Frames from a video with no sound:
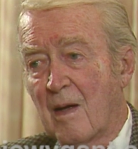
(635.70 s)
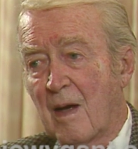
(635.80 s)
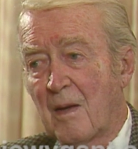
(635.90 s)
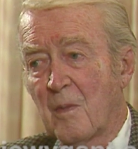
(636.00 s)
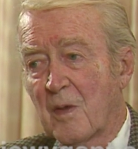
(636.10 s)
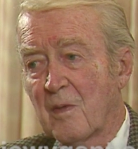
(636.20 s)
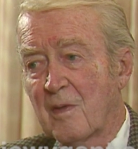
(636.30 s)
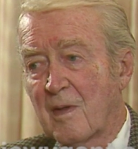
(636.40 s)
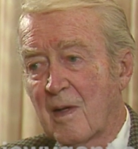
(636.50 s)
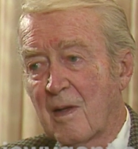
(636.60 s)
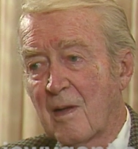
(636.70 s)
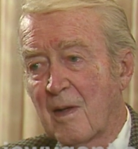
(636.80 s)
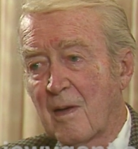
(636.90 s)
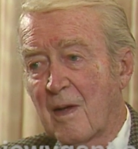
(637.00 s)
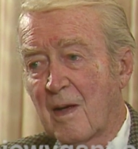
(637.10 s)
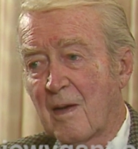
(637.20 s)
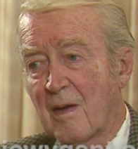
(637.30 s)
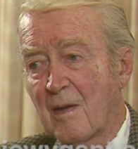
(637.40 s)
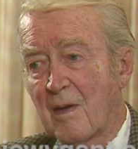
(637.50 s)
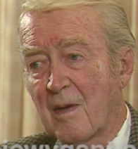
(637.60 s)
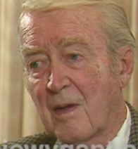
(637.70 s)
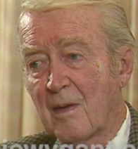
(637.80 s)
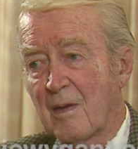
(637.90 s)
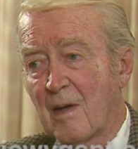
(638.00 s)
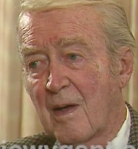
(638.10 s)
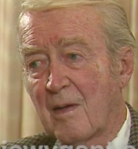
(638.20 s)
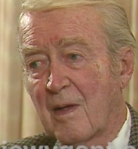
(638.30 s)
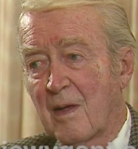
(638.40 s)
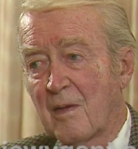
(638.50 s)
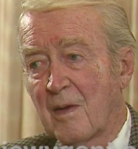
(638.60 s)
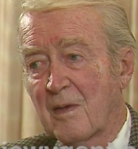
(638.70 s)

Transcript: I, will, uh, I, I, I,